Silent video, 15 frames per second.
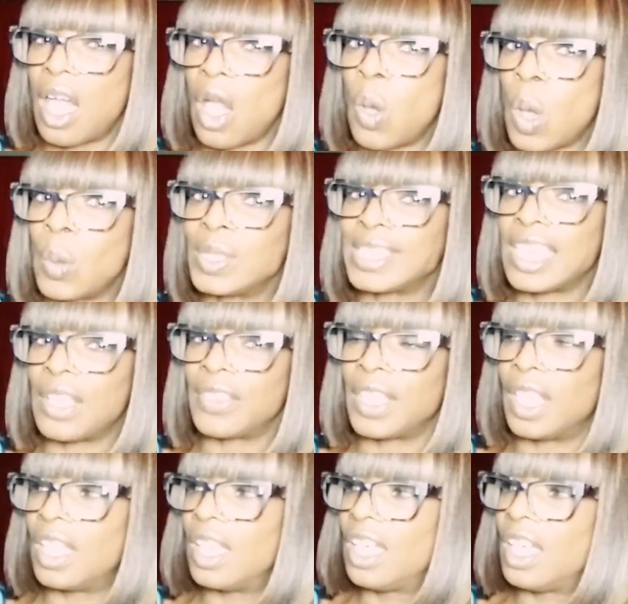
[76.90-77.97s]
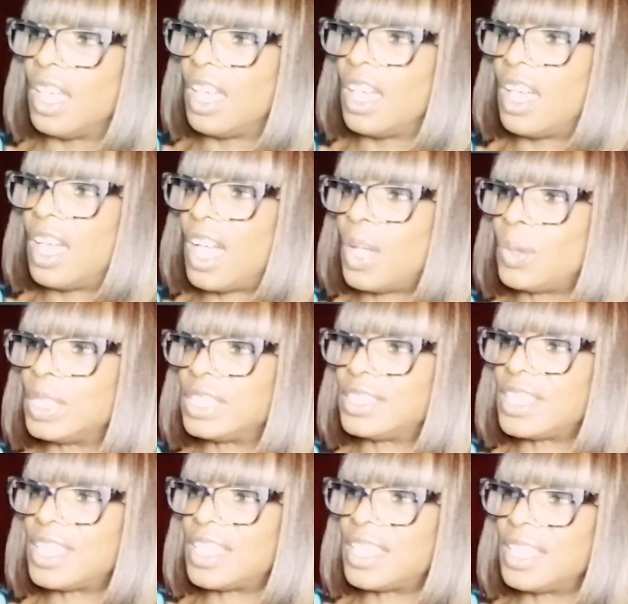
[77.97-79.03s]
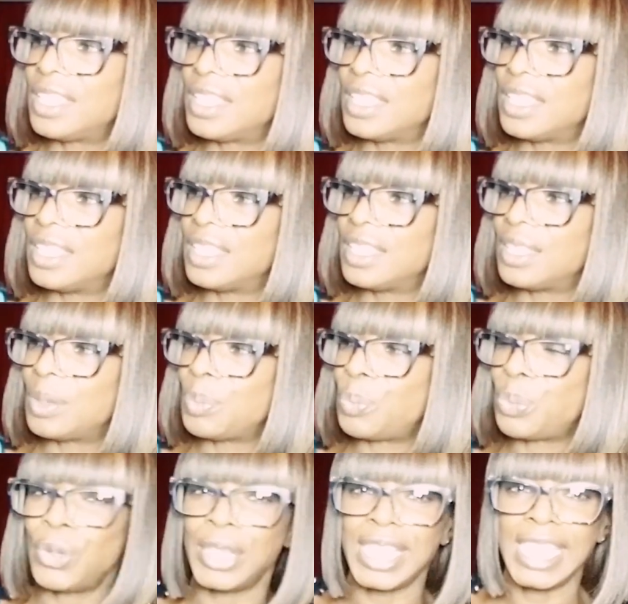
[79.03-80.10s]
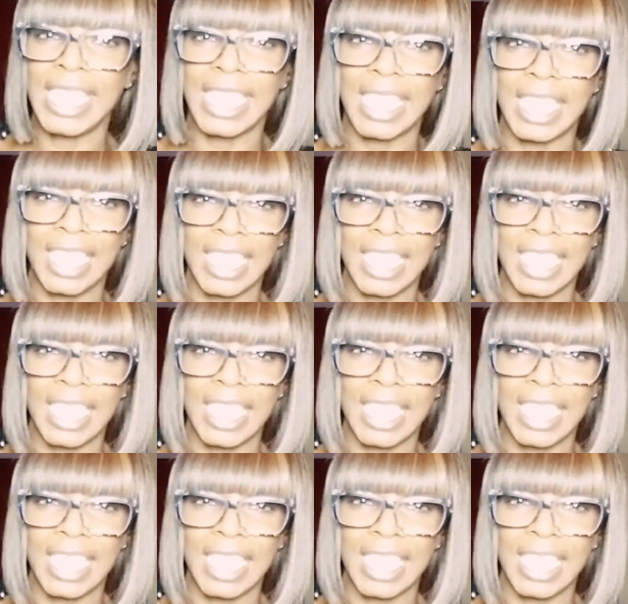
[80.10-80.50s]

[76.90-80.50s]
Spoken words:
Oh, I was out there. I was pretty